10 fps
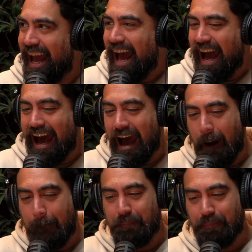
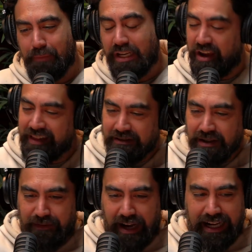But no, that
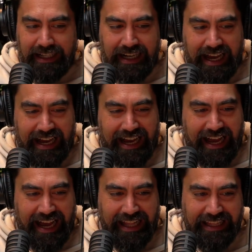was fun.
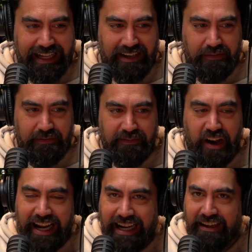And then
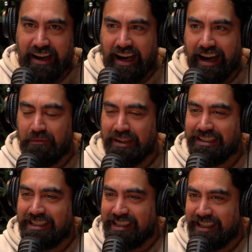Friday night, I went
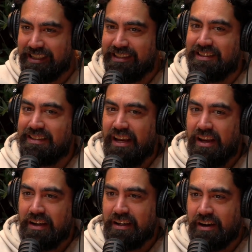and did
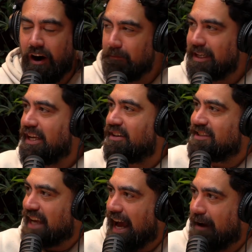Comedy on
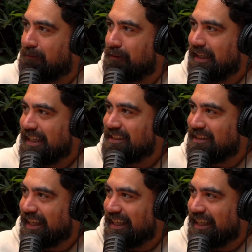Tap in St